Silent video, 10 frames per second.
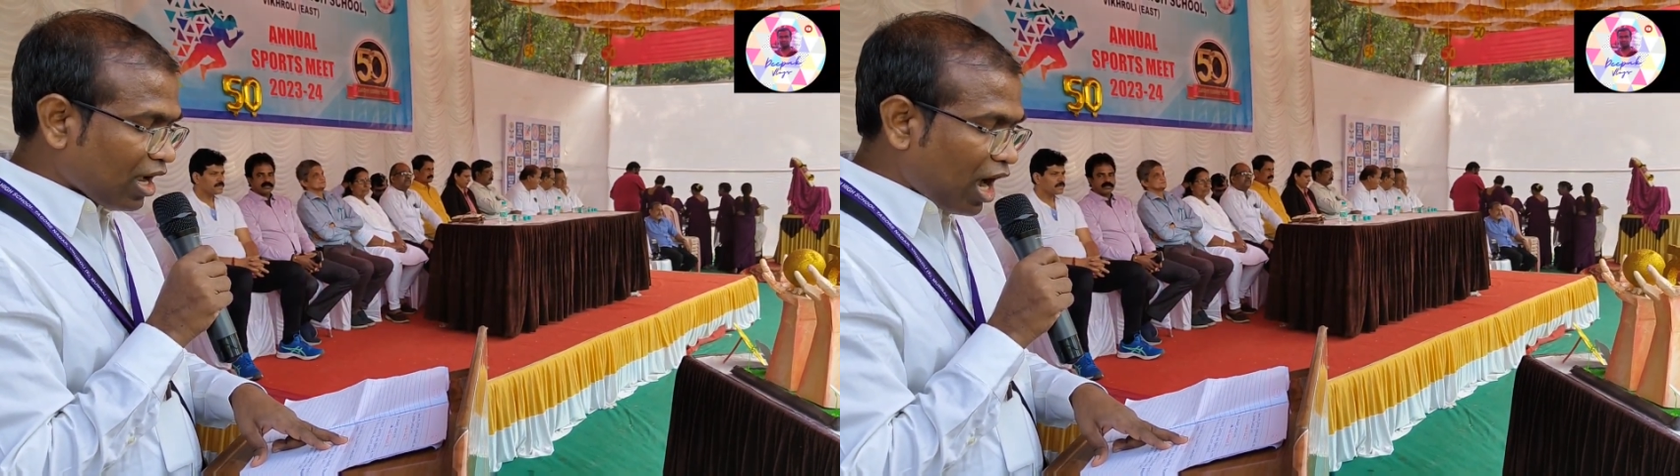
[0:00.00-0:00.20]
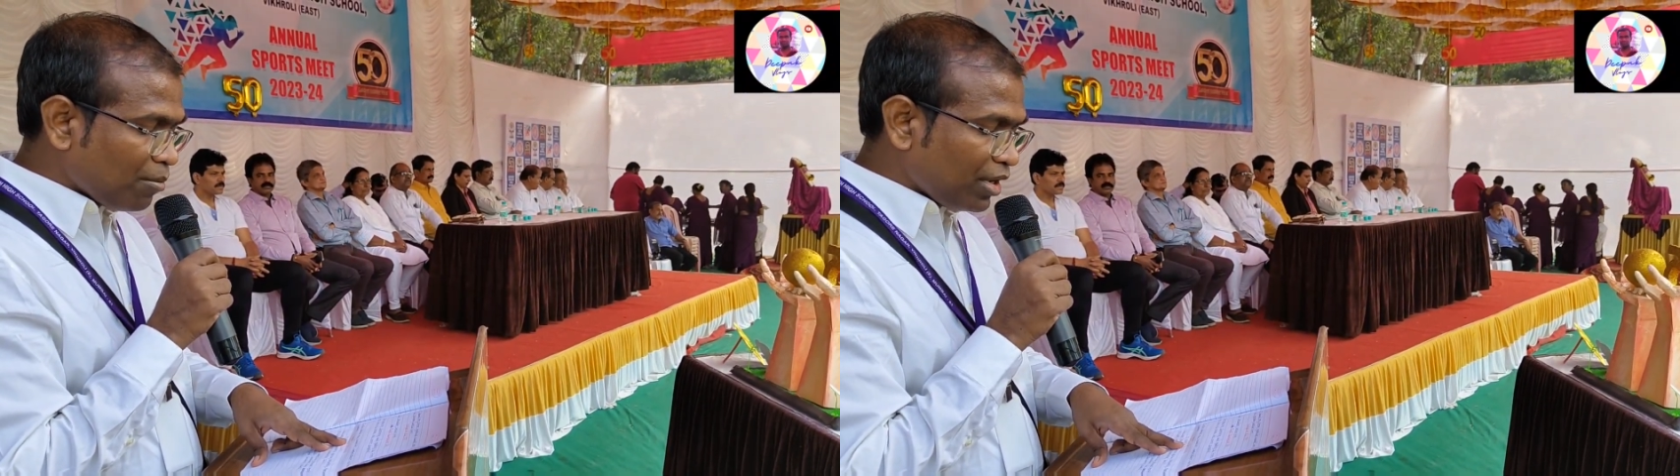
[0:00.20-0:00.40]

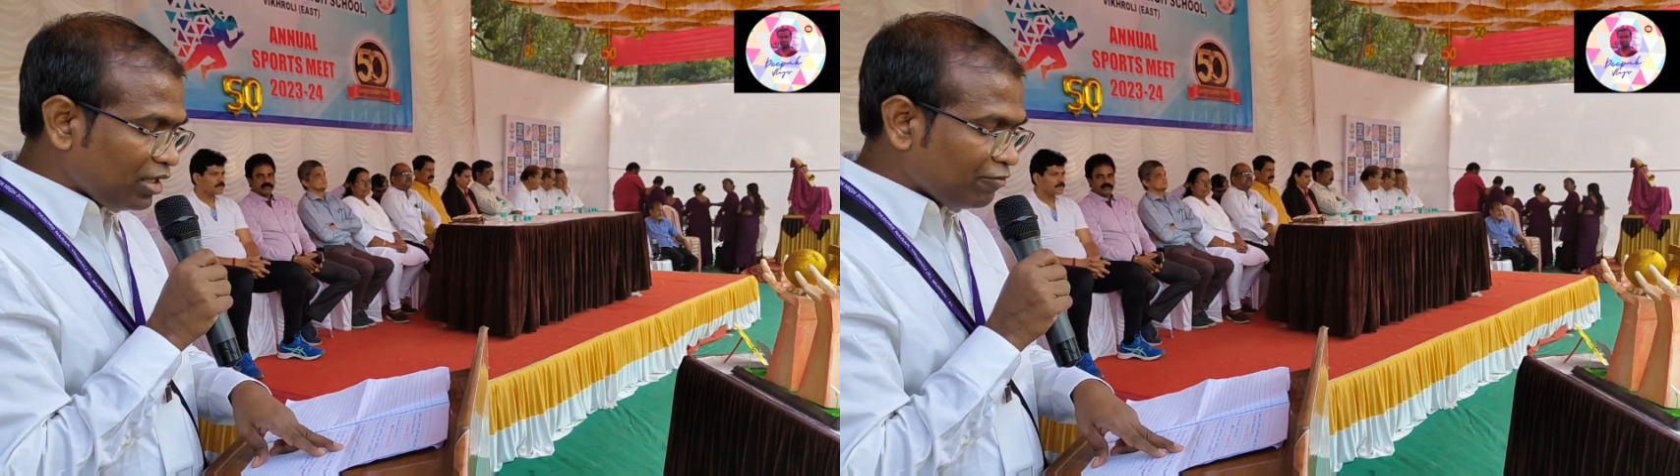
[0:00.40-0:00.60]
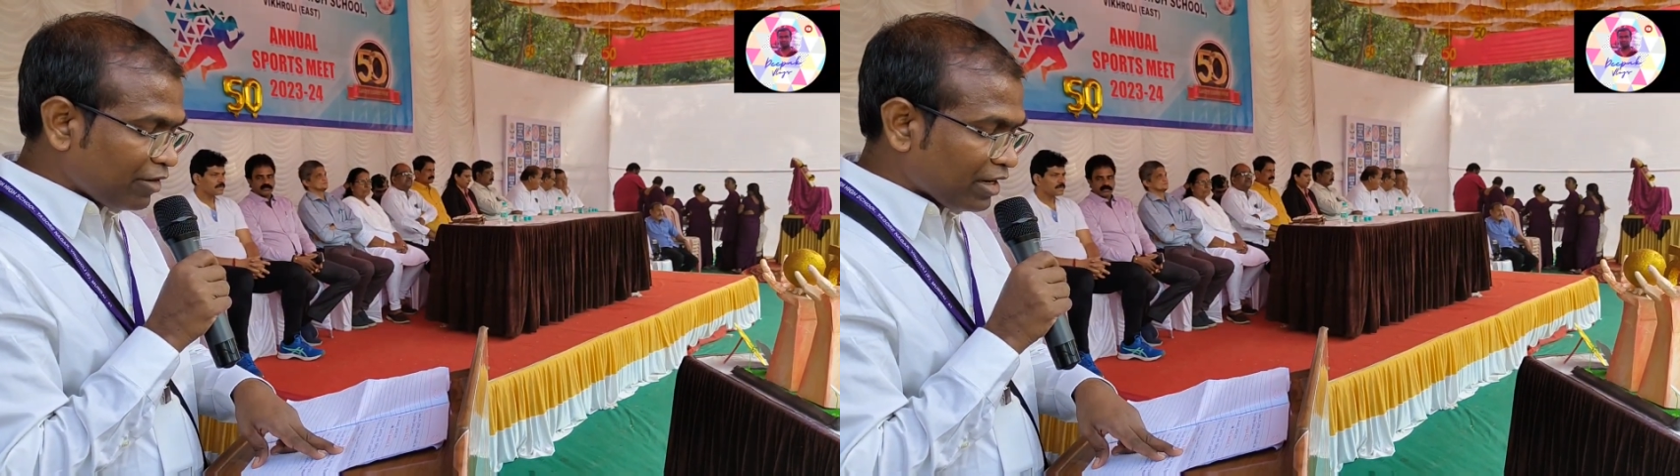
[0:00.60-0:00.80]

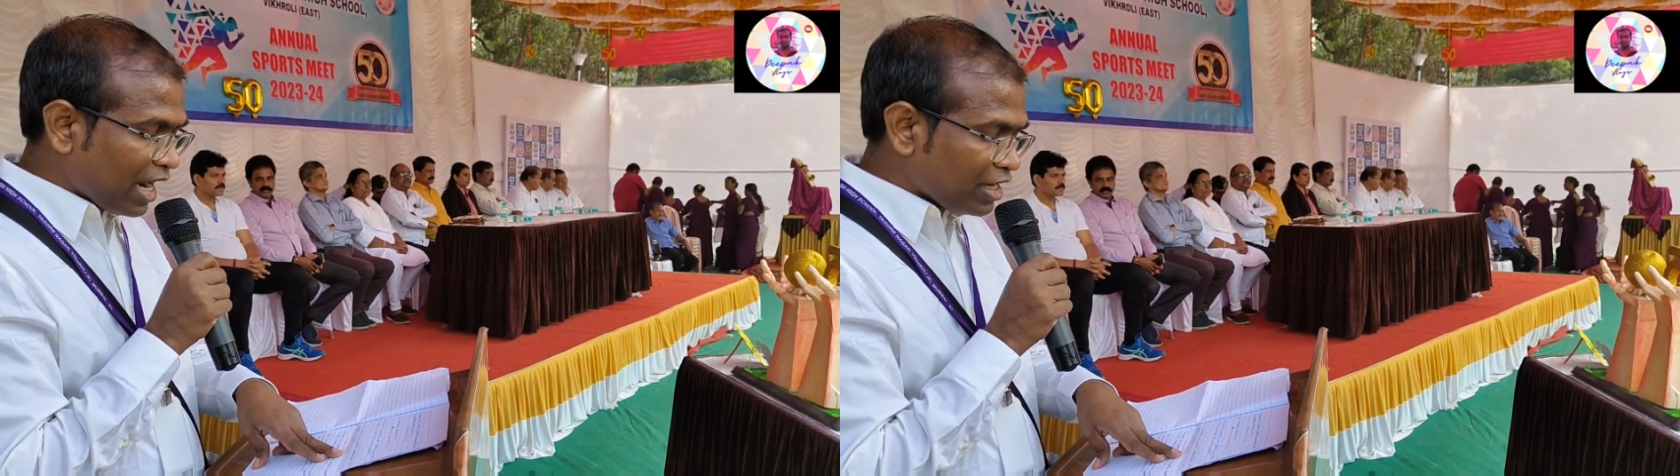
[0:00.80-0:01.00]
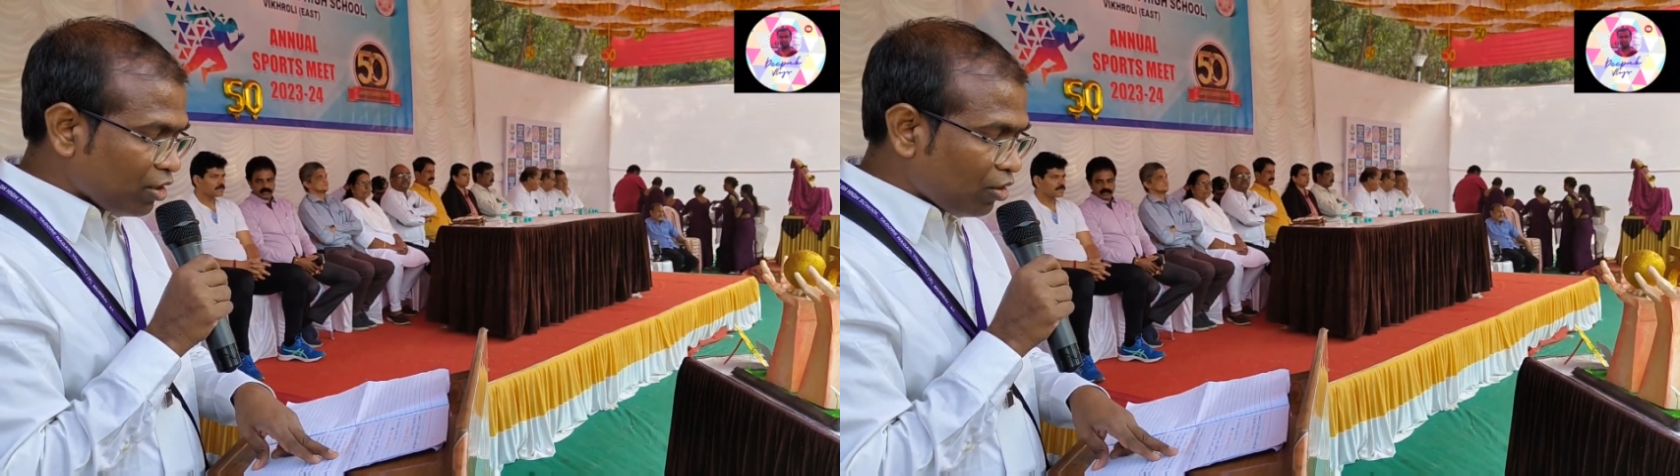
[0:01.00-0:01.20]
Kamal
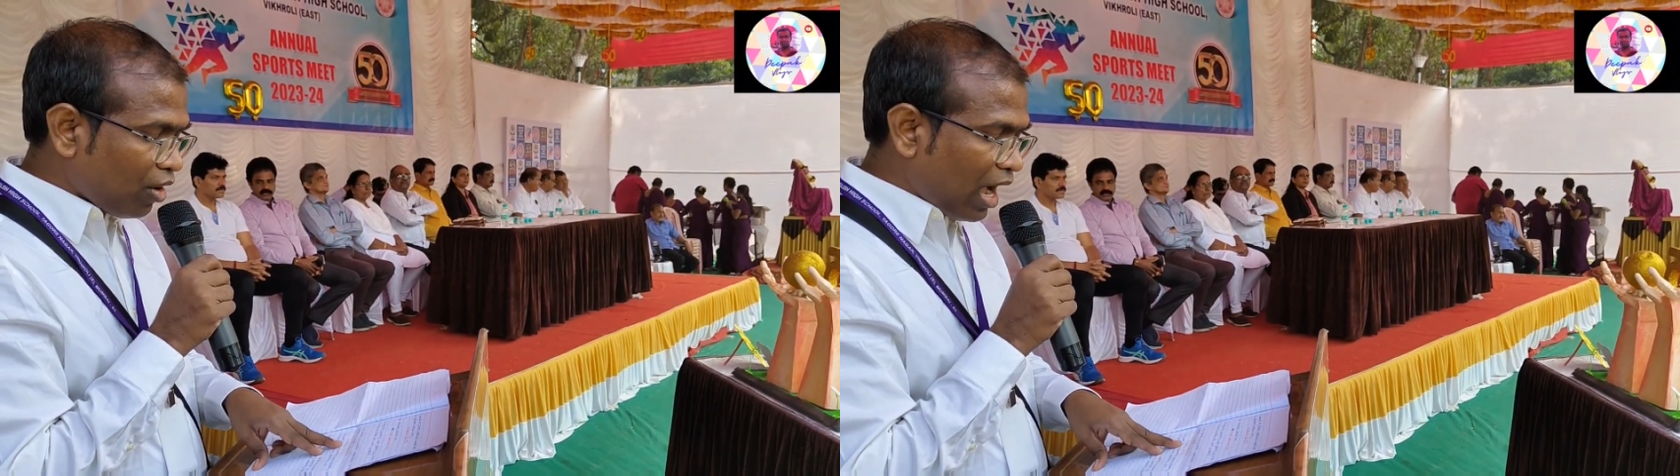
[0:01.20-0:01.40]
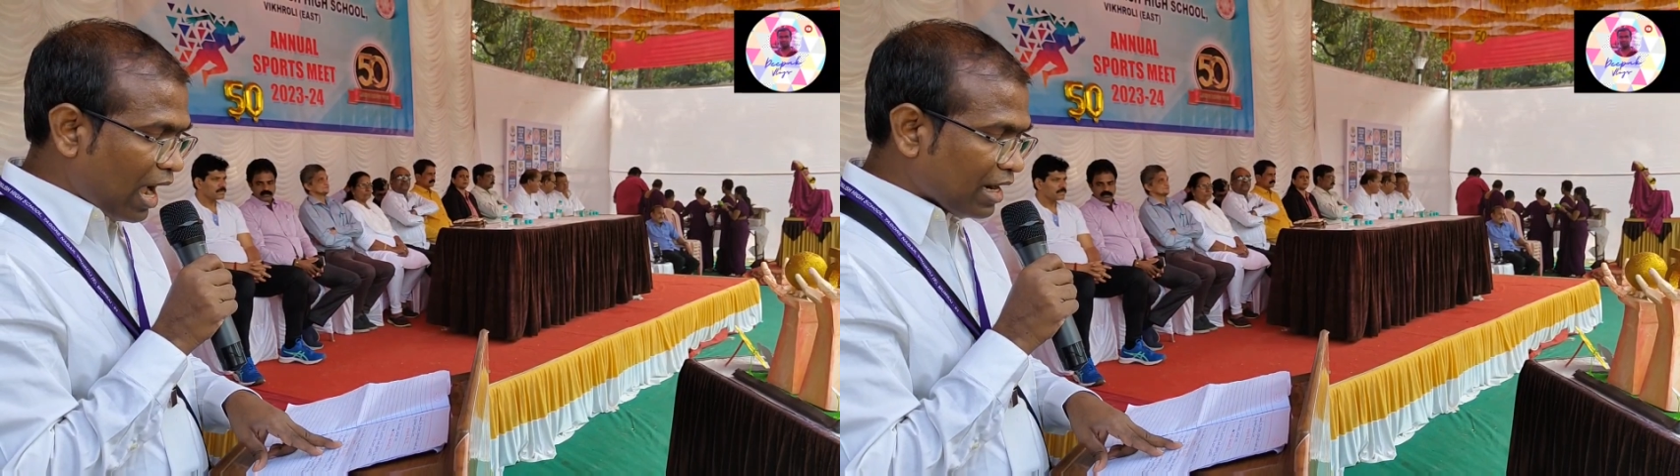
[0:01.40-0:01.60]

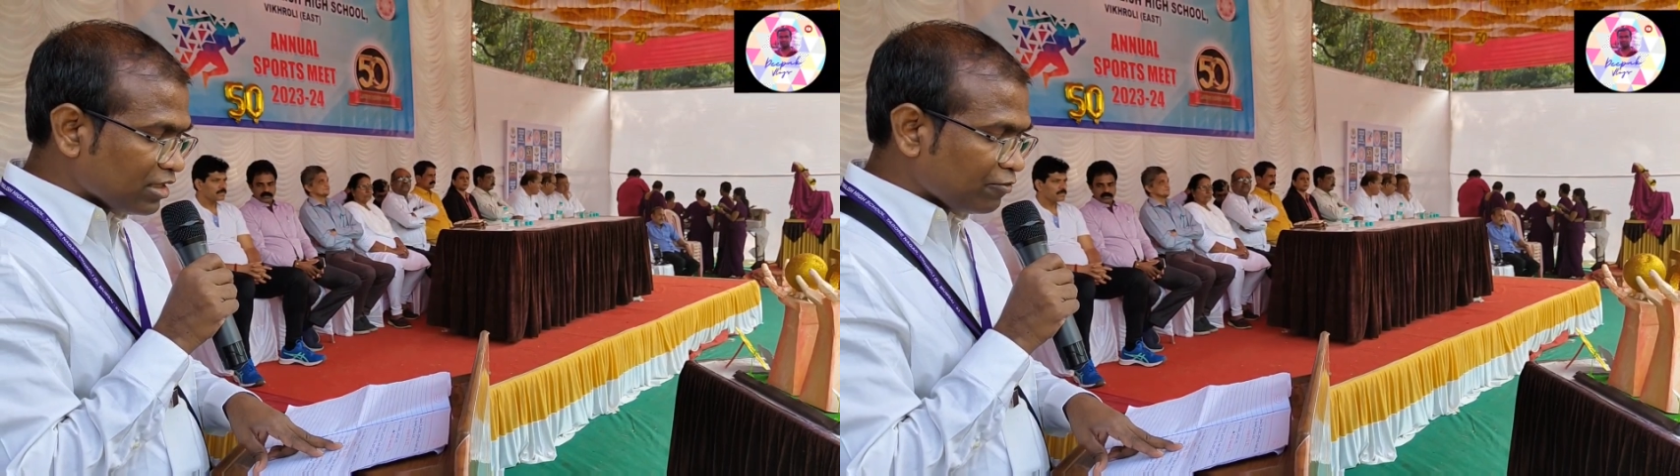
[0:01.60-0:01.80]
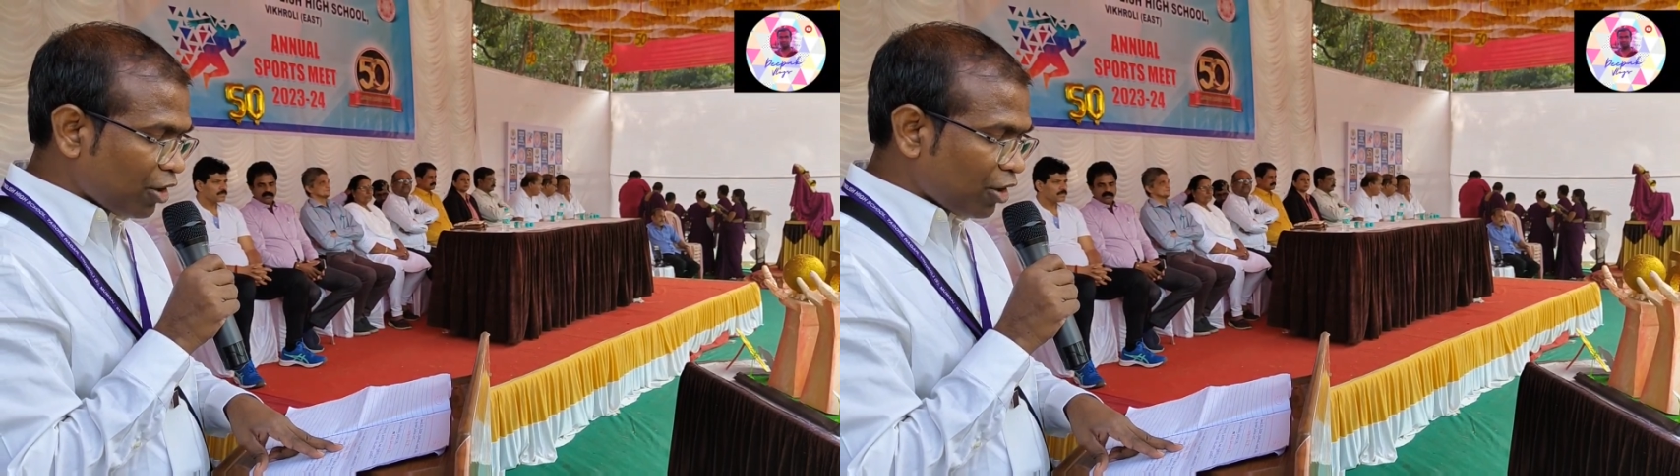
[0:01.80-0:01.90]
Fernando and